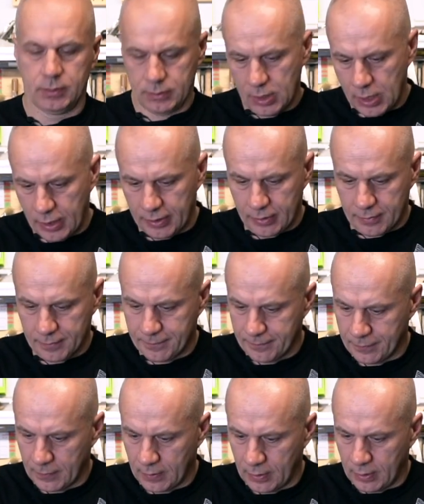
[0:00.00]
higher.
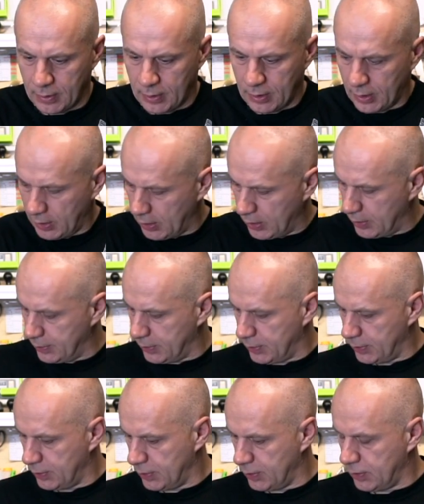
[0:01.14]
And
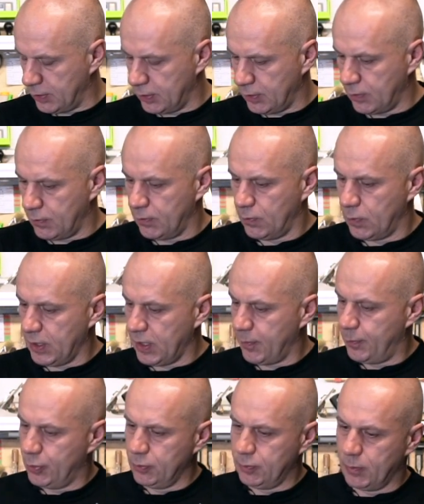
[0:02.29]
when I
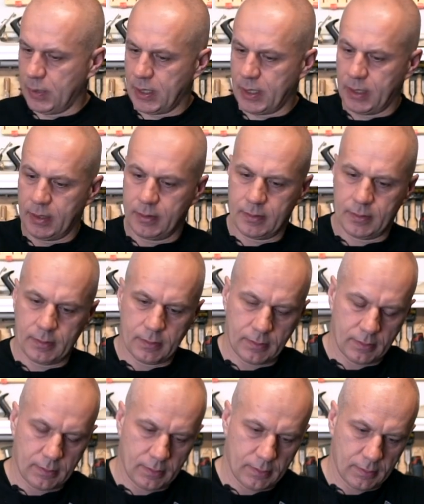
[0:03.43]
put my
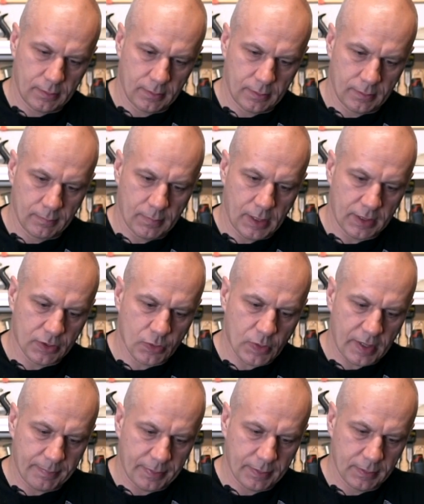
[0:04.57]

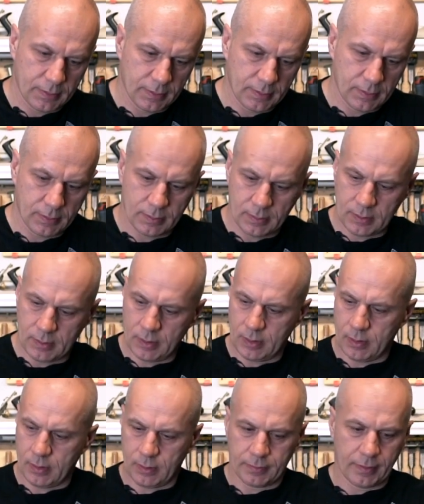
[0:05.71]
grip
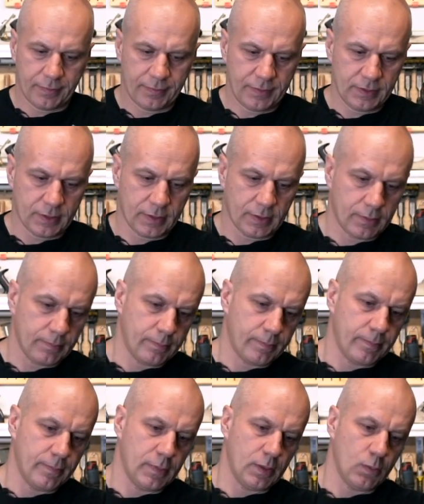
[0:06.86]
on a thinner
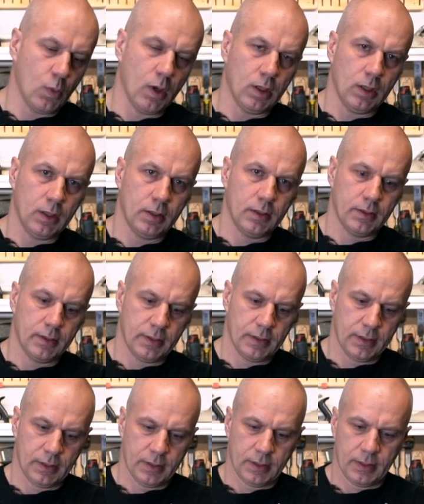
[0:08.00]
wall
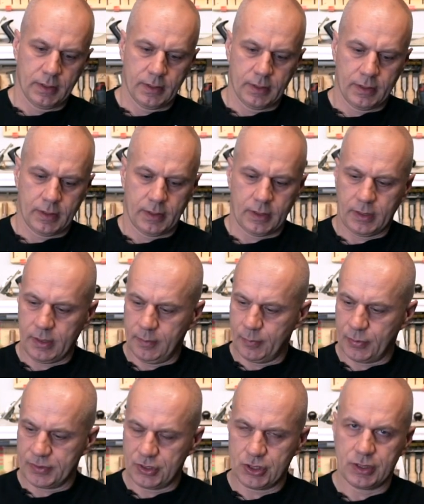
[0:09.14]
in
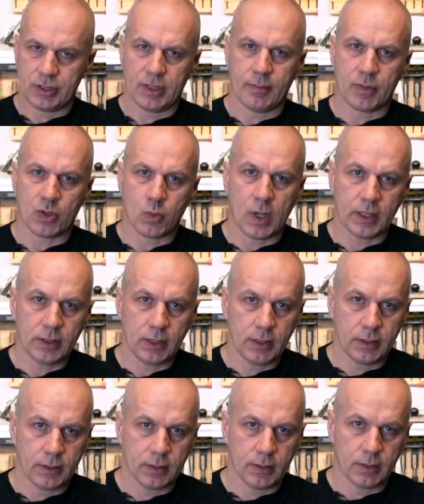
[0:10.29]
position number 1
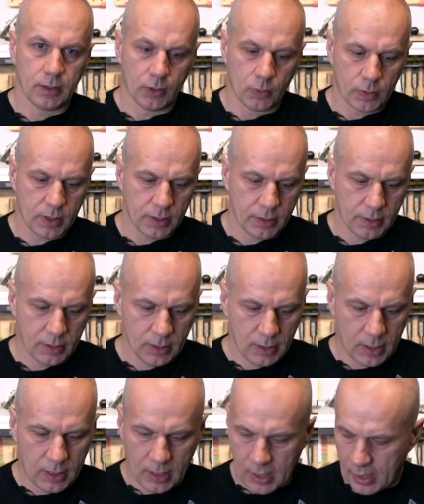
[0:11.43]
lower,
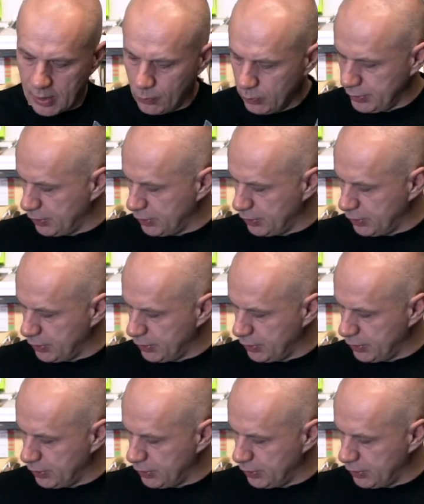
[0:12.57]
I would